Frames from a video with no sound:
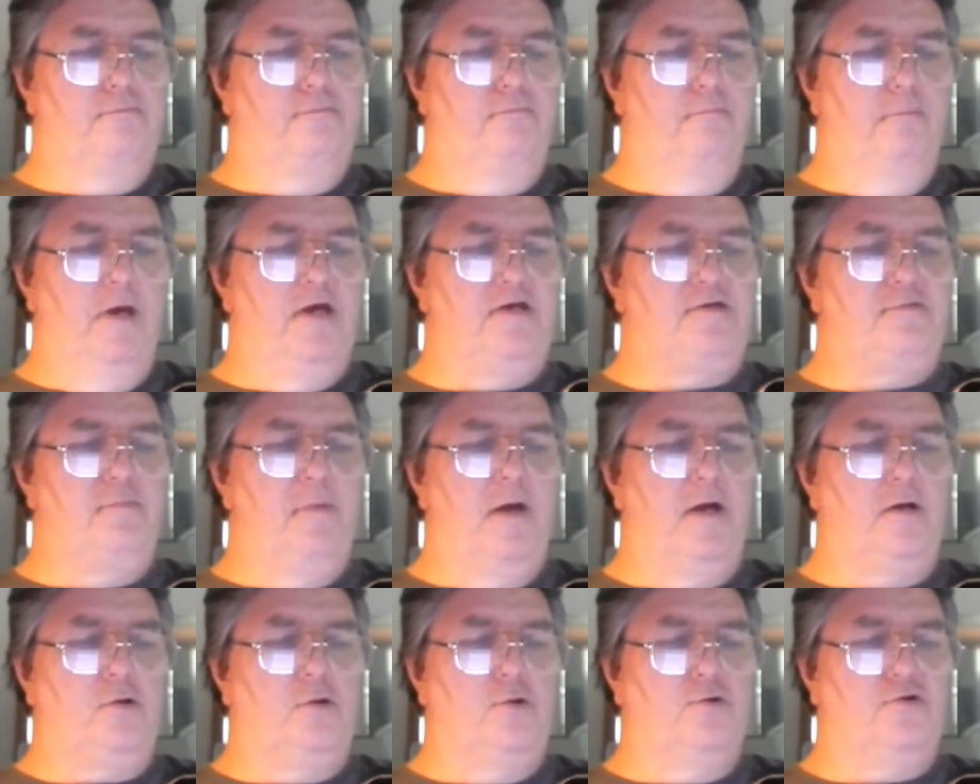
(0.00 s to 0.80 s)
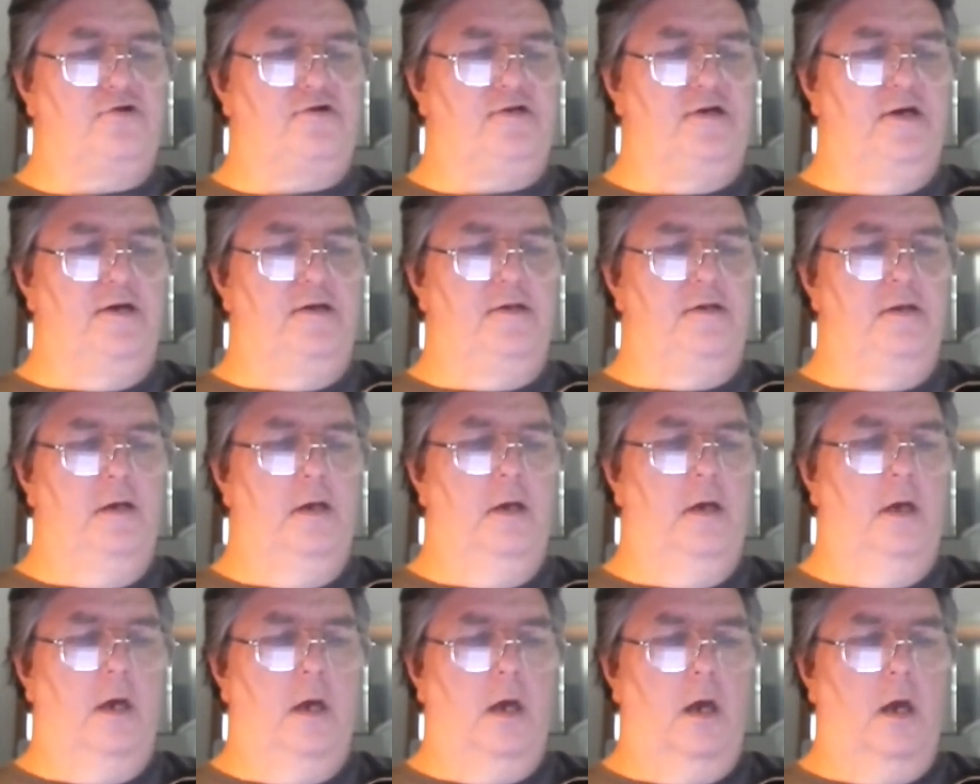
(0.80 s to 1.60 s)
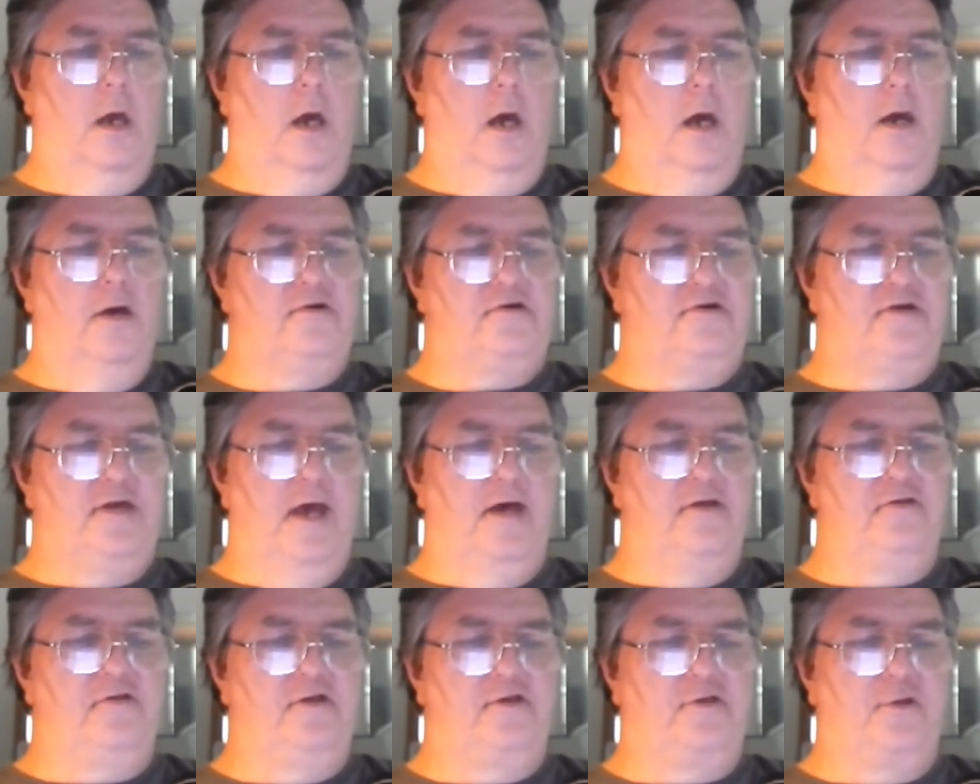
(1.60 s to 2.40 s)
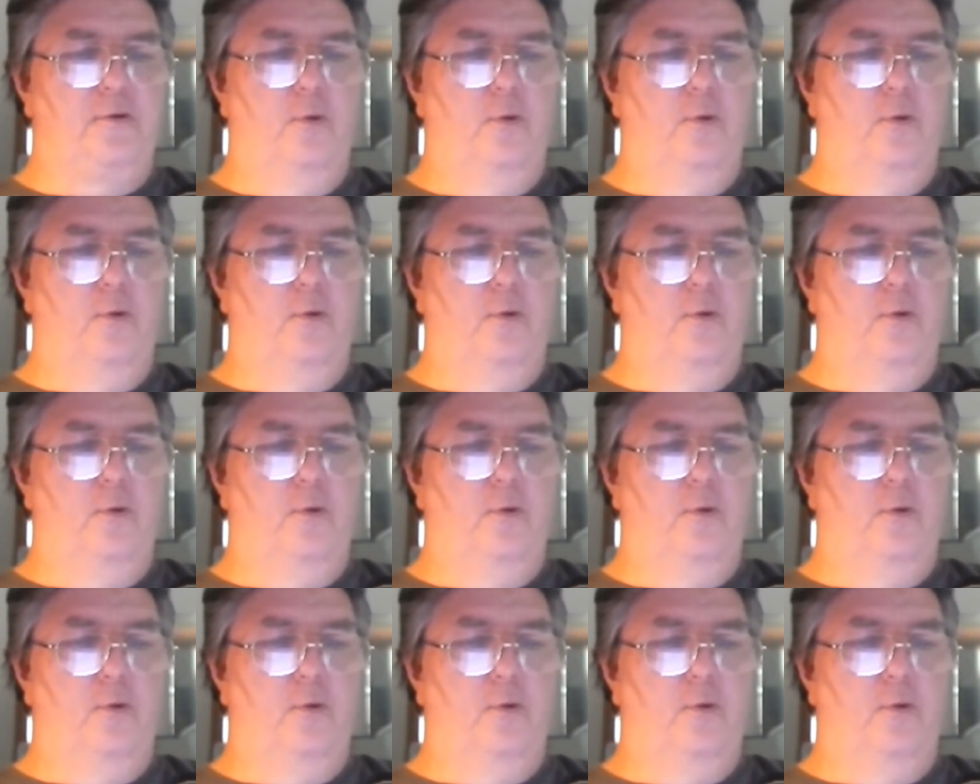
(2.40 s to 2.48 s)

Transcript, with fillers: Miz Mickelson said that